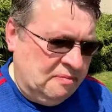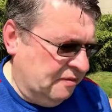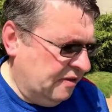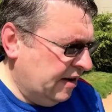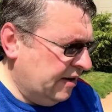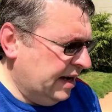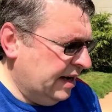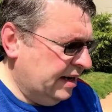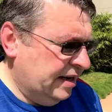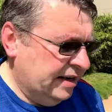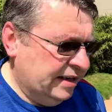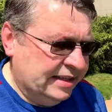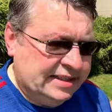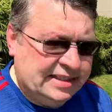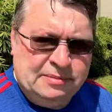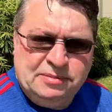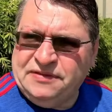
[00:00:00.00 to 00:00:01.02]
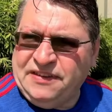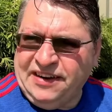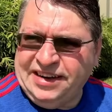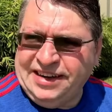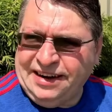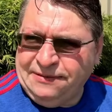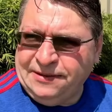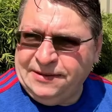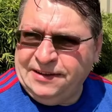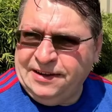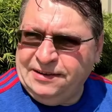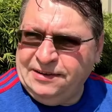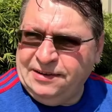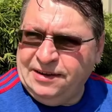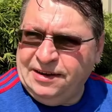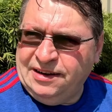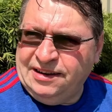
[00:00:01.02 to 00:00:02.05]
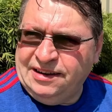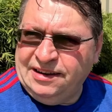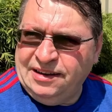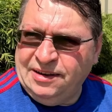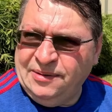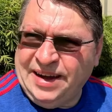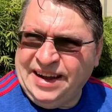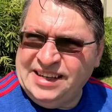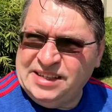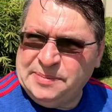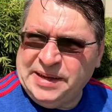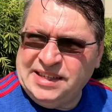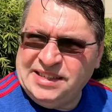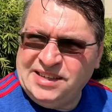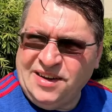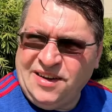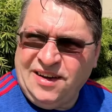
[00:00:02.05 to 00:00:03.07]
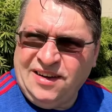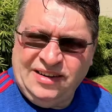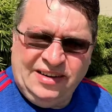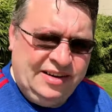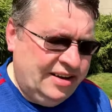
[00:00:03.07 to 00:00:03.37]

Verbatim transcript: very it seems very different than than the way it's been taught,